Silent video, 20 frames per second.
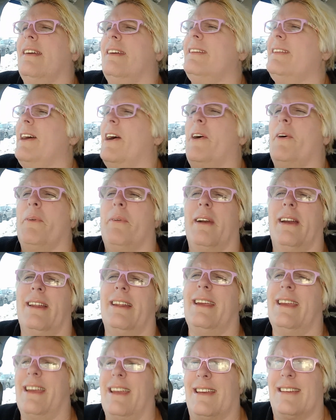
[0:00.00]
No,
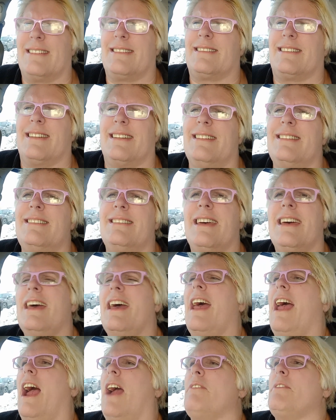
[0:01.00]
it isn't.
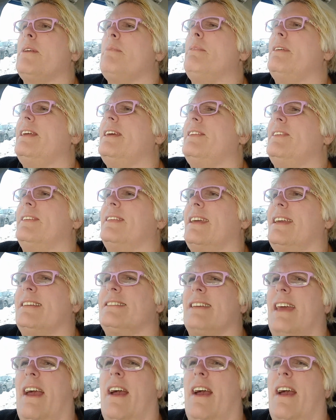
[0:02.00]
Everybody thinks